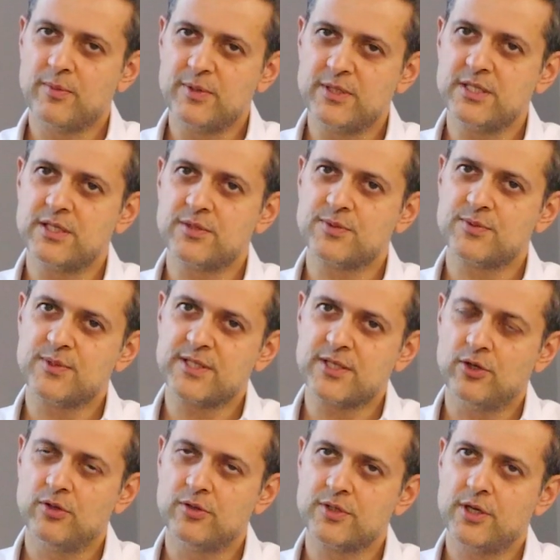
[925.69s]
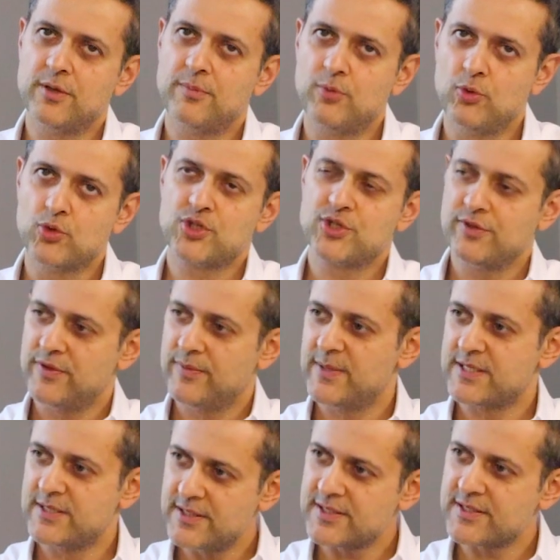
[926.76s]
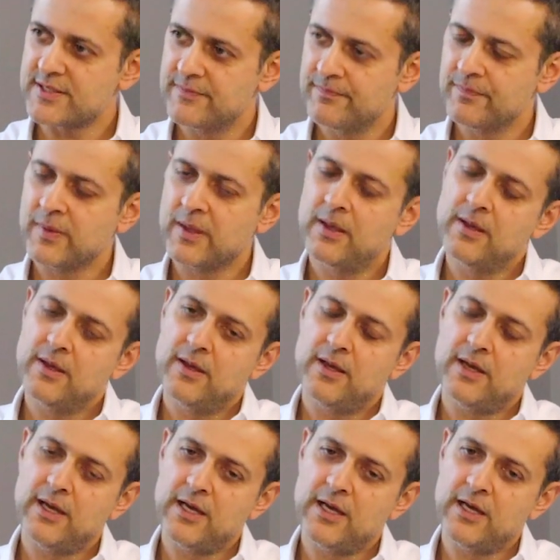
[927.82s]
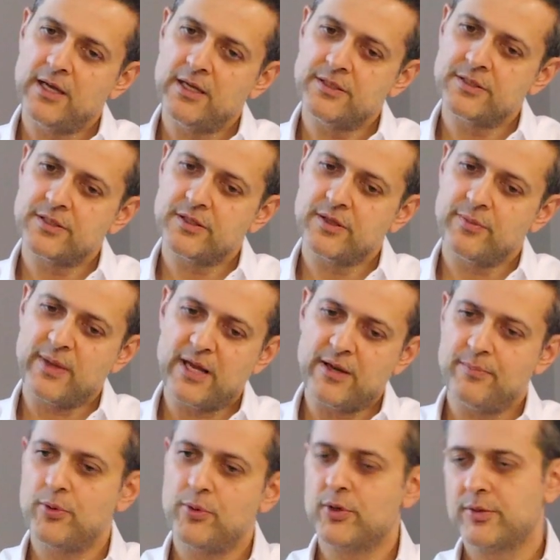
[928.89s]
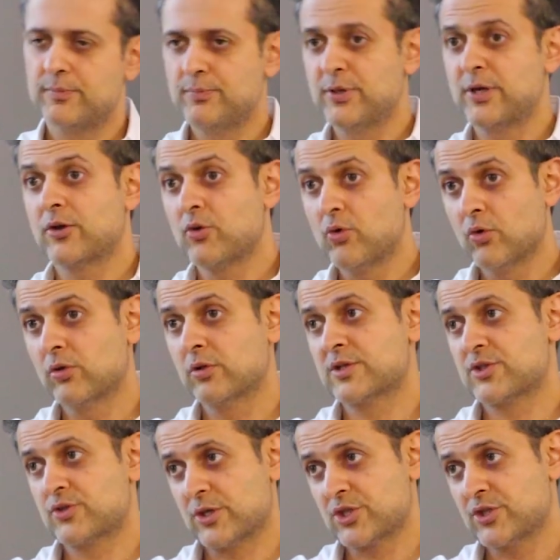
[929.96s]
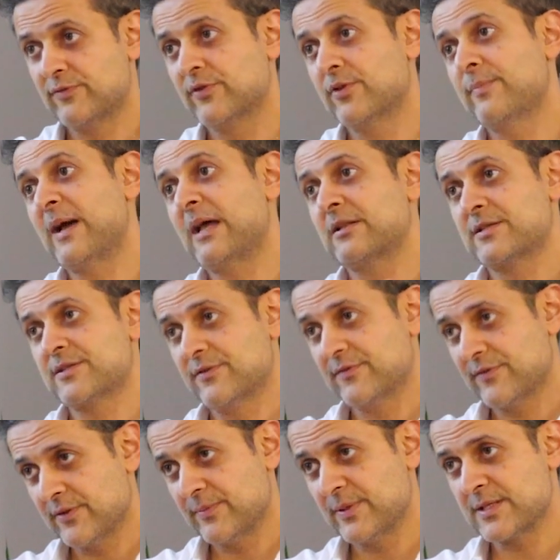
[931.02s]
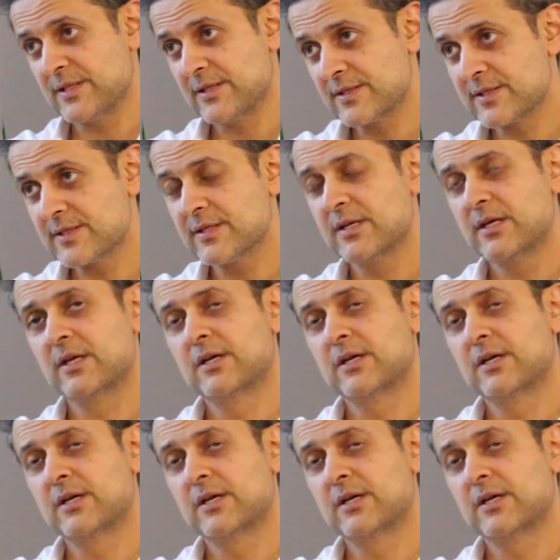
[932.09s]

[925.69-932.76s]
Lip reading: What we did is we sold a portion of the business, and then we had a put and call structure for the balance of the business.